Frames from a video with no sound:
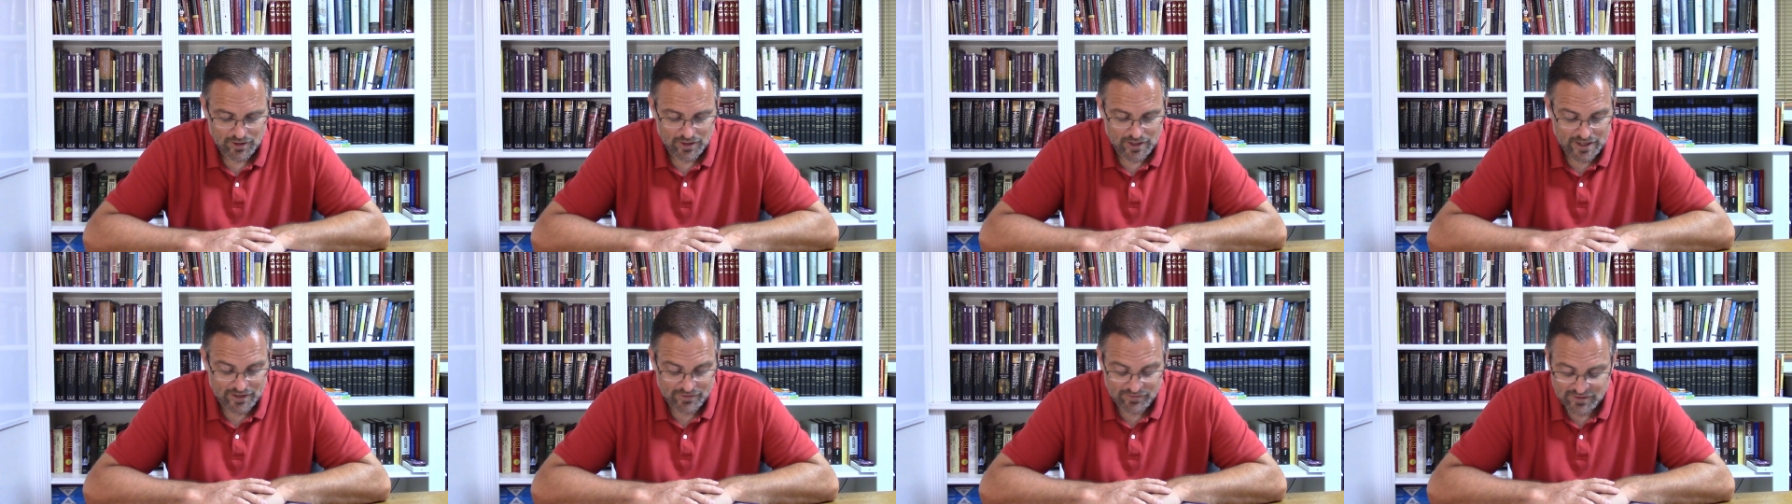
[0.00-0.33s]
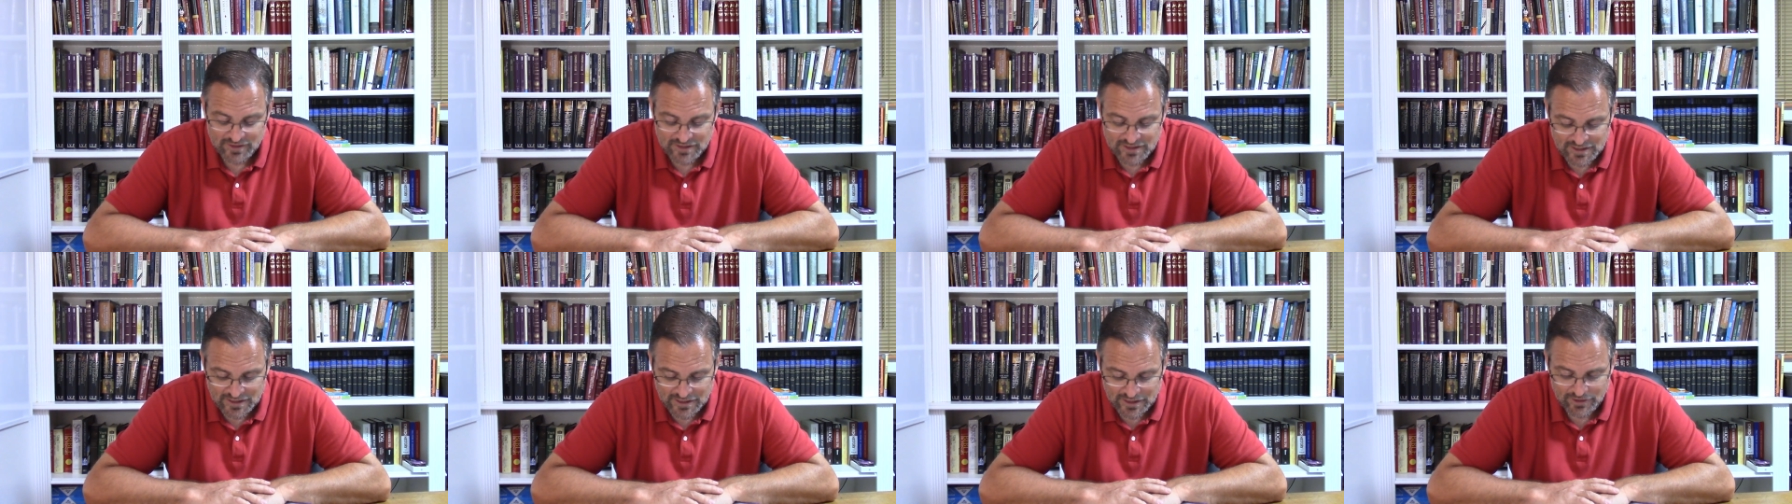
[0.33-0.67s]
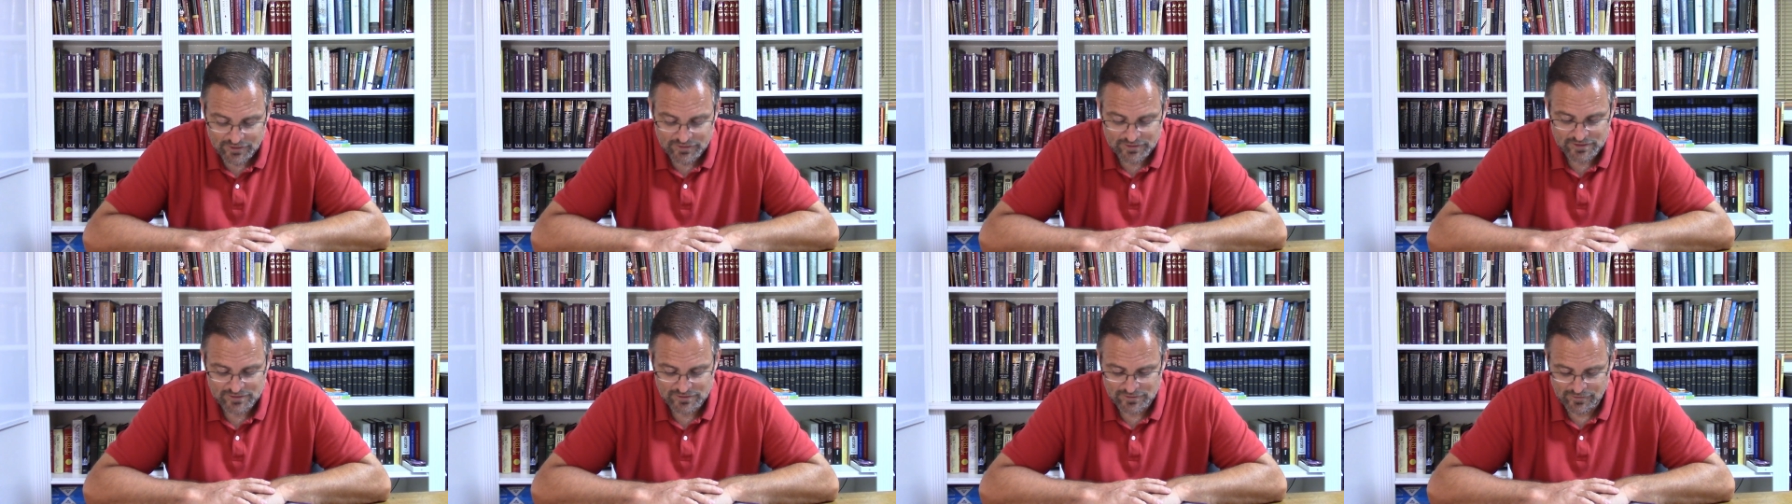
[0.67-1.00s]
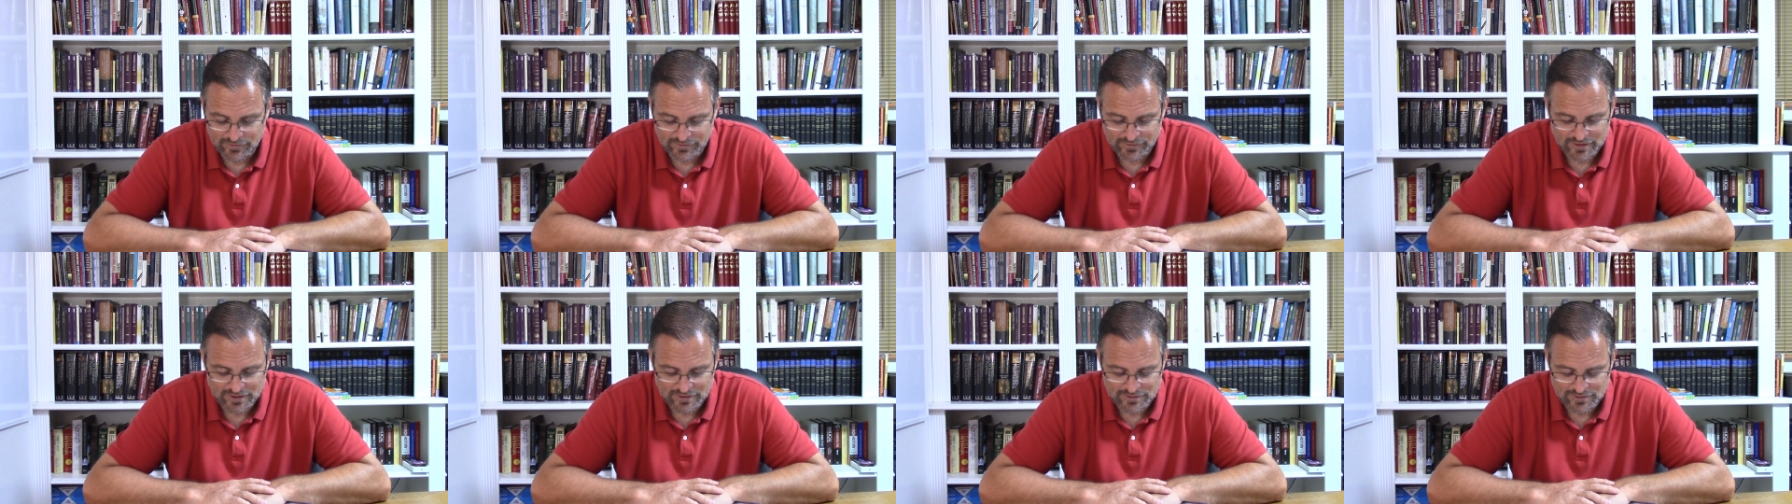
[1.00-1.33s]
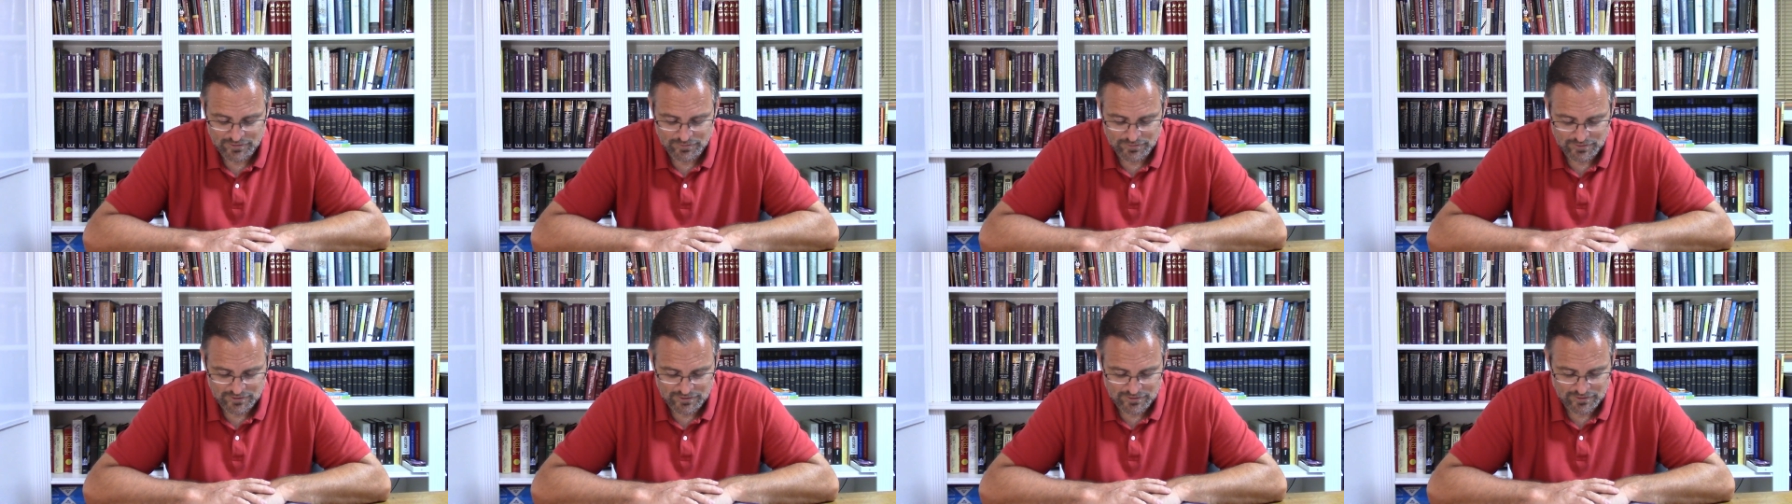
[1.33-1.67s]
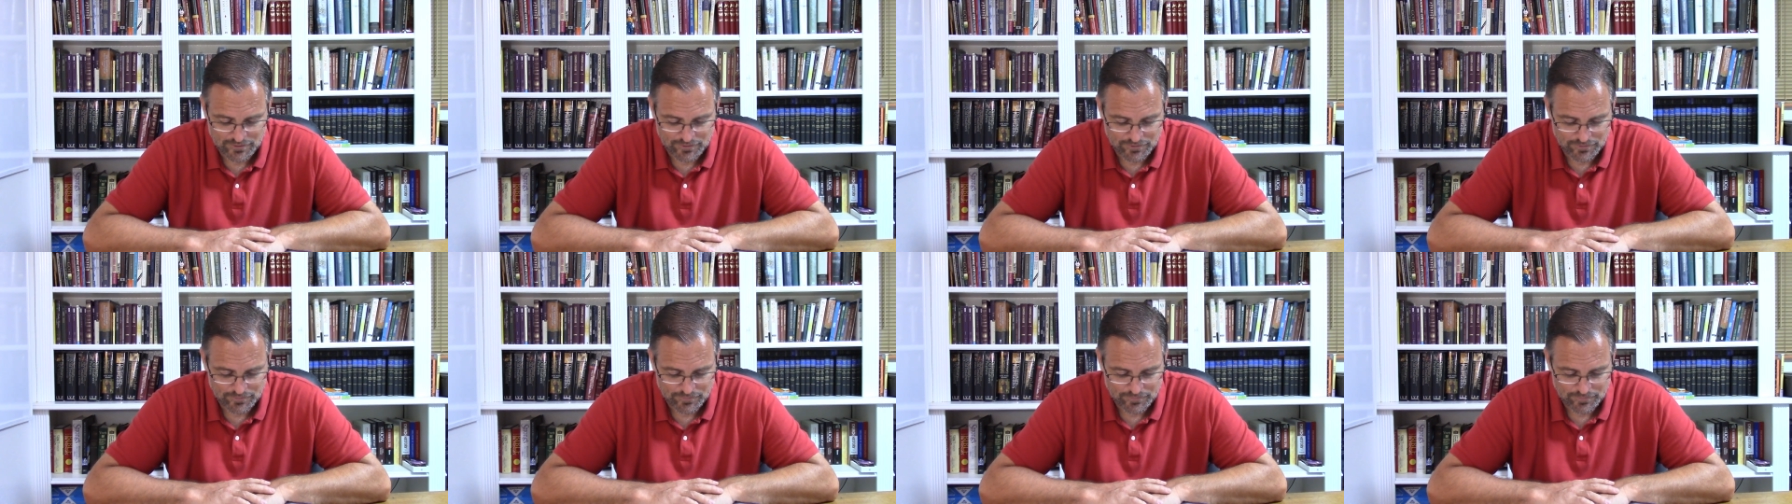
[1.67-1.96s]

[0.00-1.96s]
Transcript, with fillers: everything else that you said you would do.